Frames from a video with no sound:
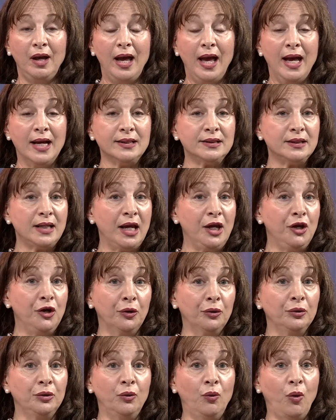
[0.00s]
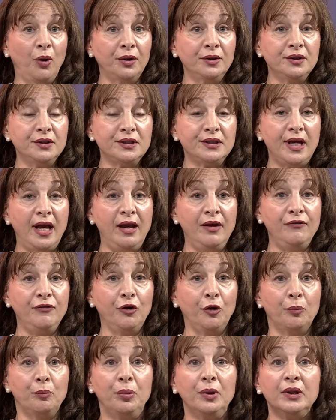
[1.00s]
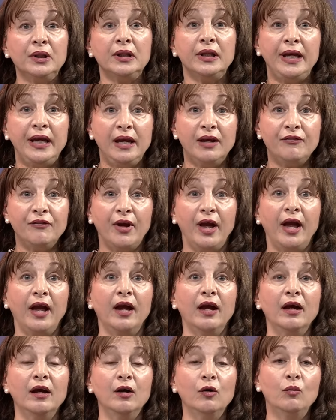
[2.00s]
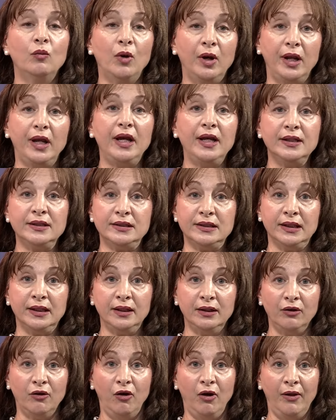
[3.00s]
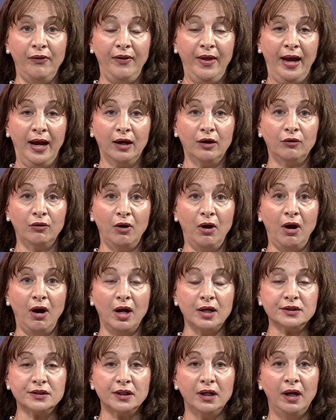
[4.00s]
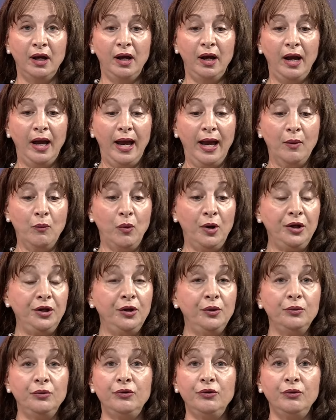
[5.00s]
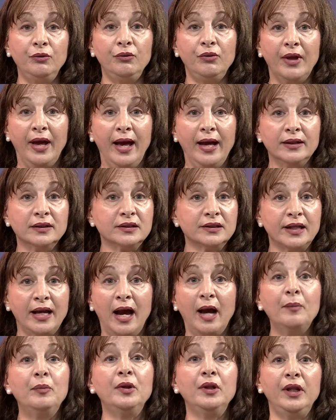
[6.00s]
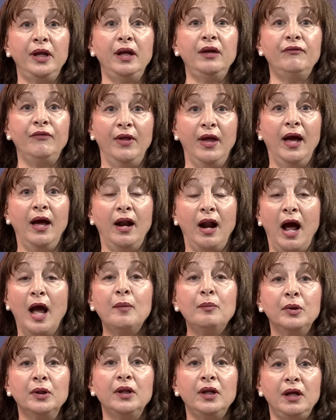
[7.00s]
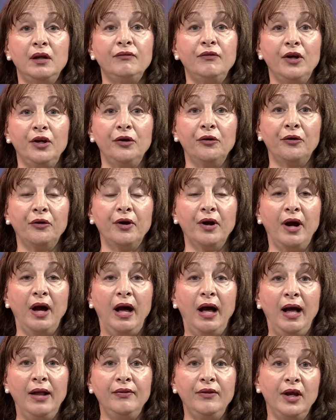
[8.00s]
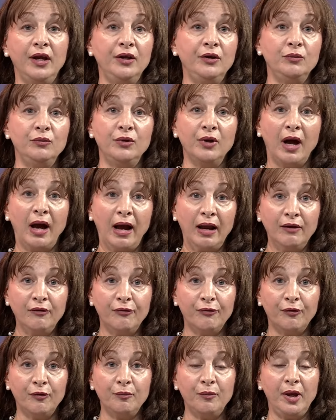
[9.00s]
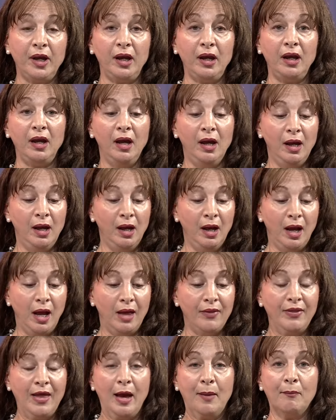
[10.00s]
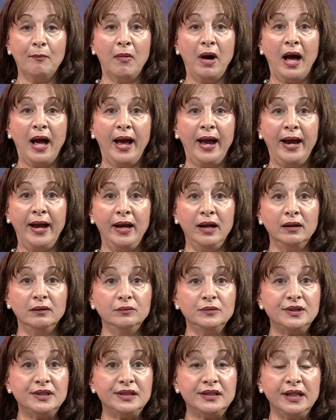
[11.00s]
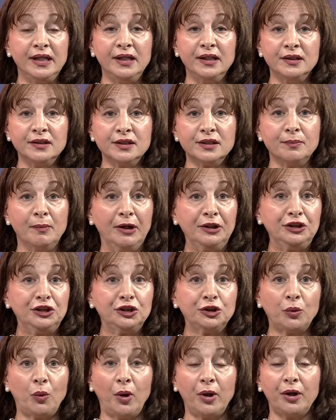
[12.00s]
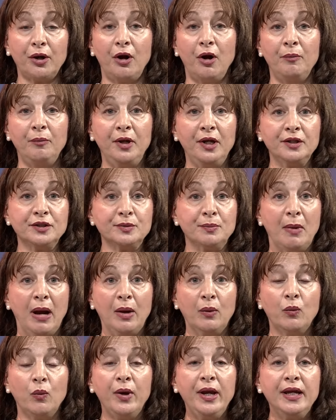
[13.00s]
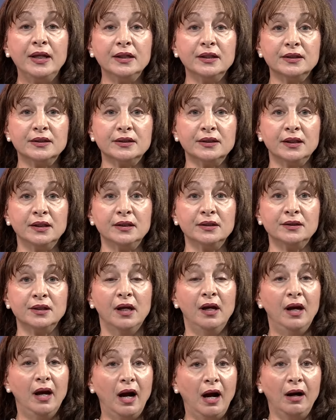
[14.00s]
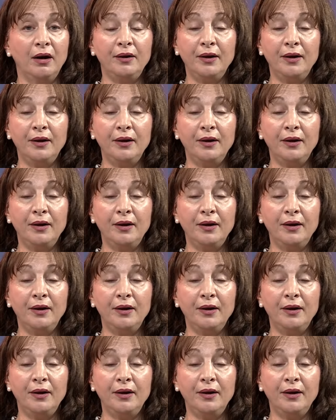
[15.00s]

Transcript: as your Lord and Savior, believing what he did on that cross. And when you do that and say, I believe that, I believe that you're God, that you died for me, and that my sins, my shortcomings, my weaknesses are